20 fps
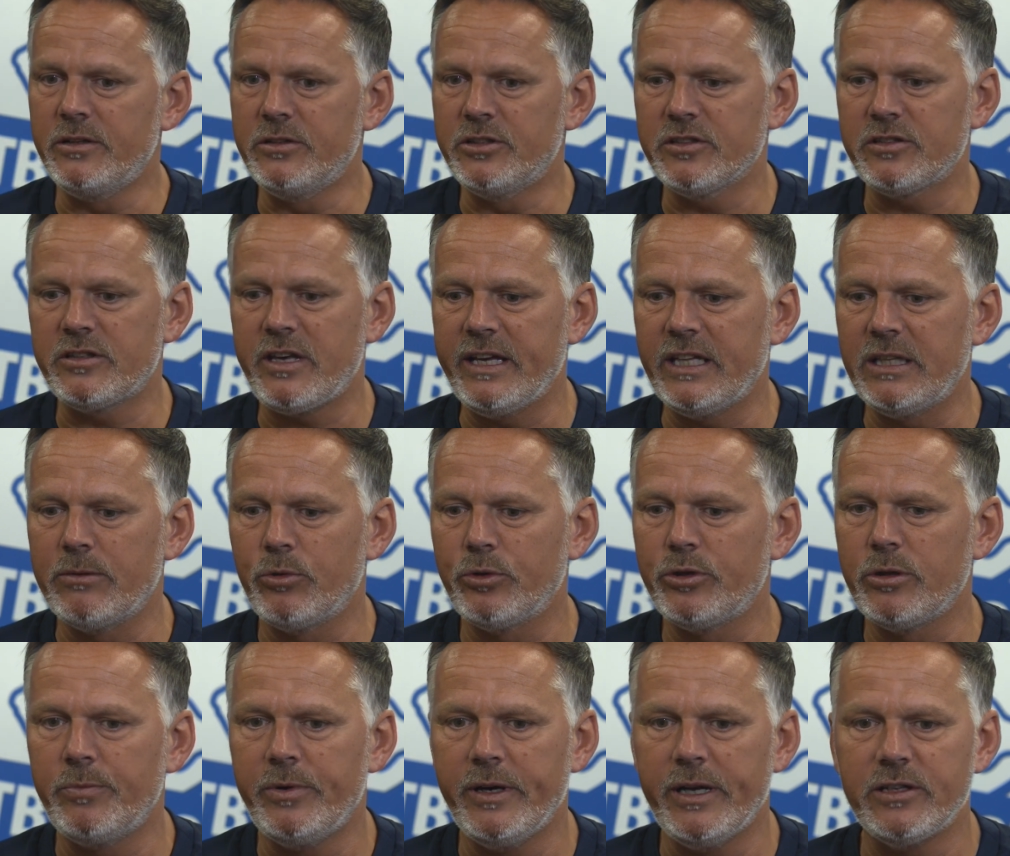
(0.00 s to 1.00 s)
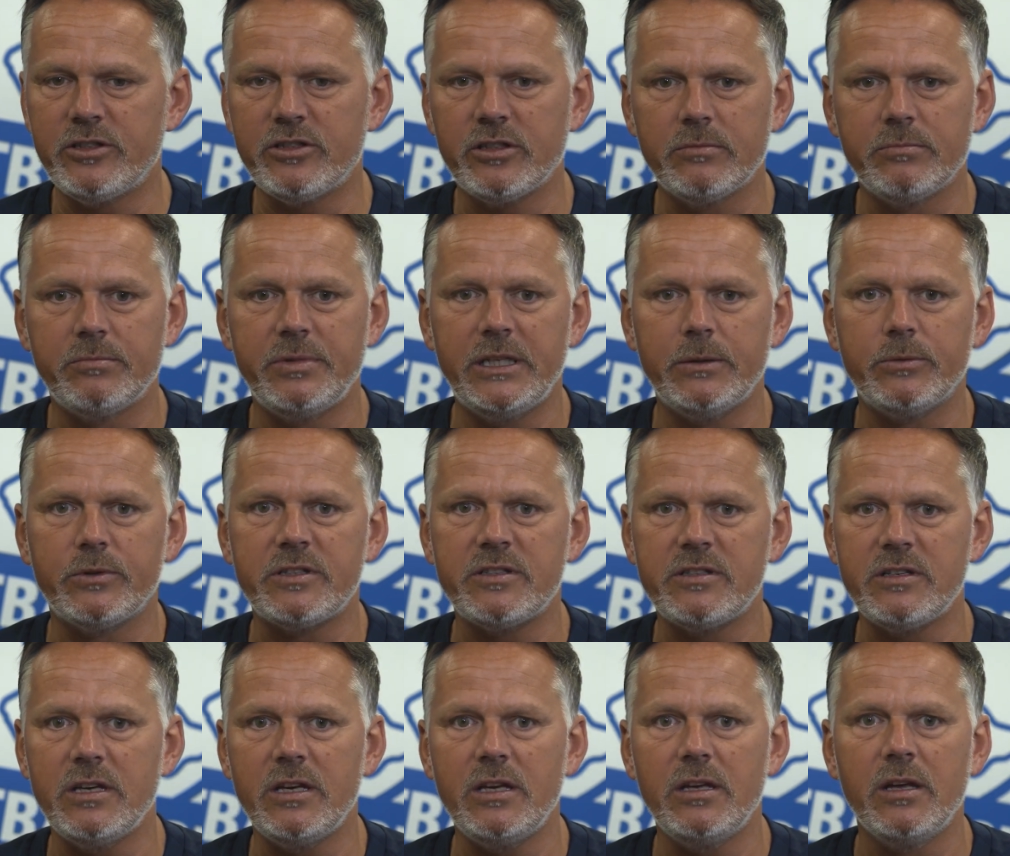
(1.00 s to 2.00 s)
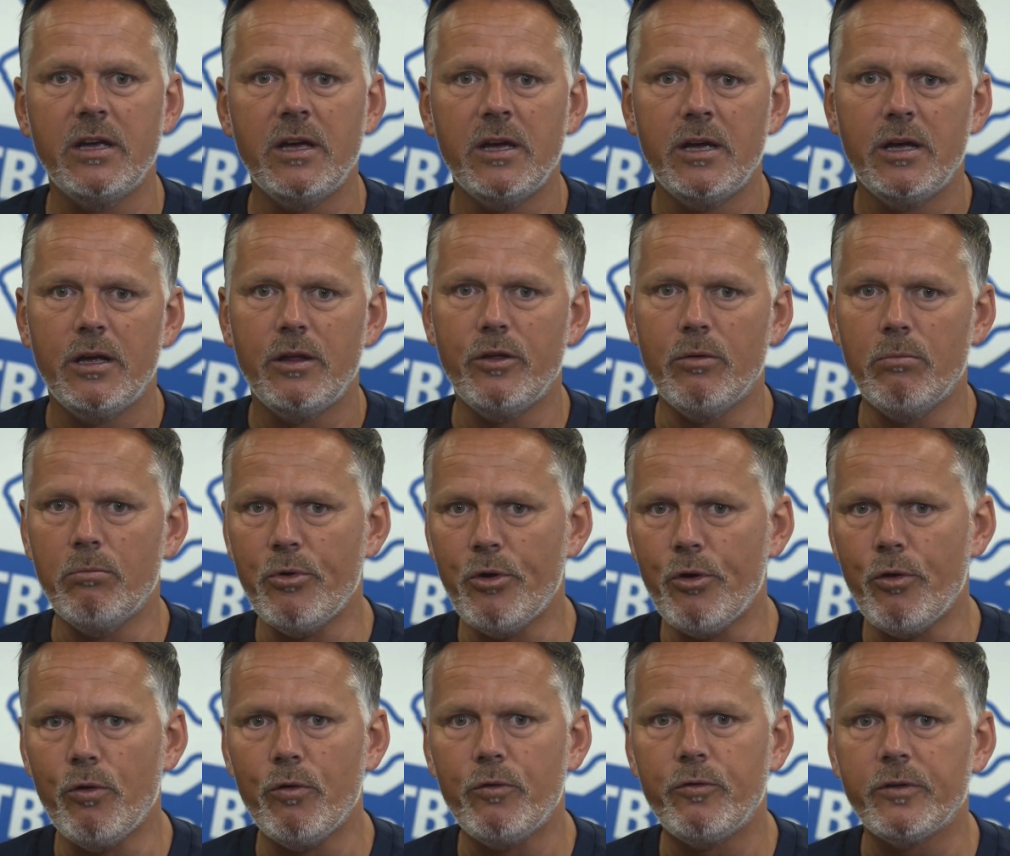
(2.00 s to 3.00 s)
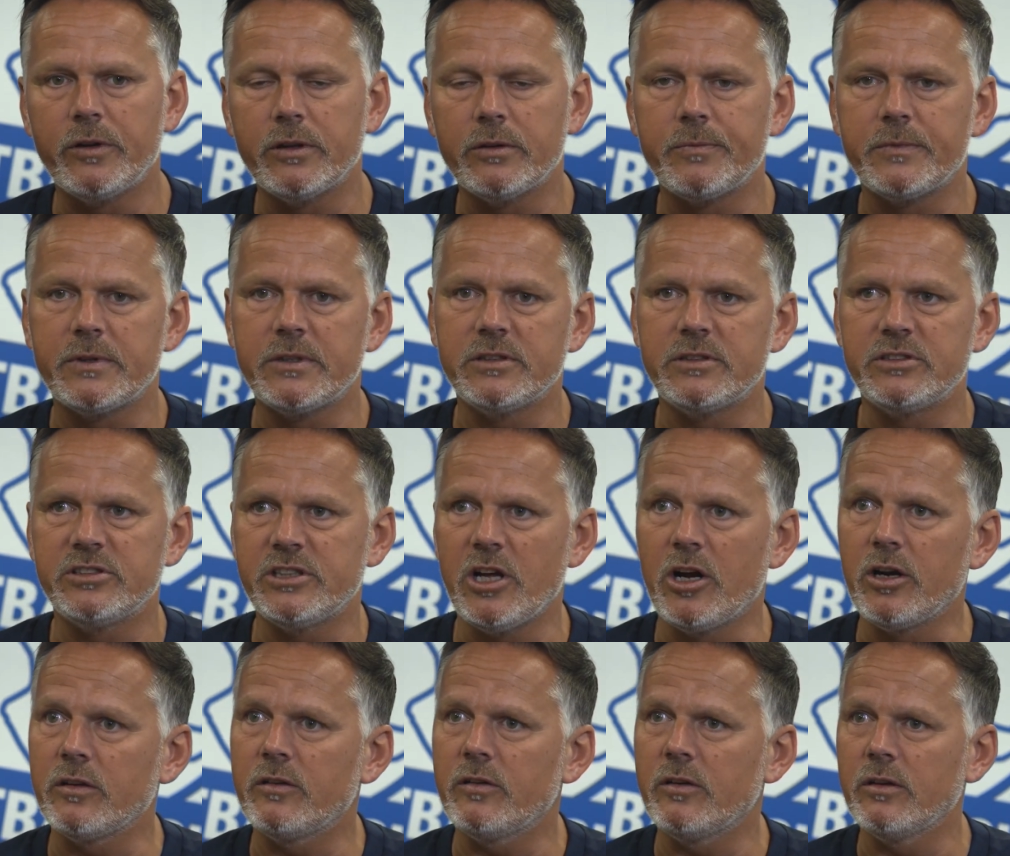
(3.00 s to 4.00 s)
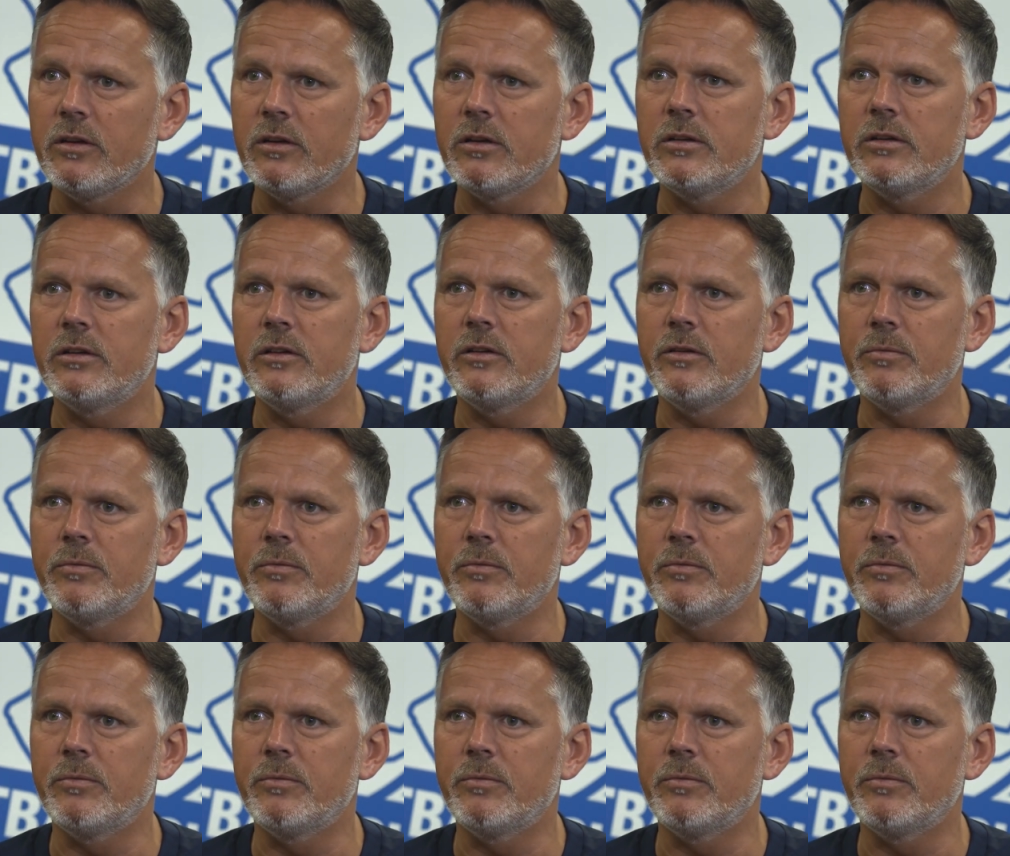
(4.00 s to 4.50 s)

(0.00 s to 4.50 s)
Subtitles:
just getting them on the pitch and being able to see them move and start to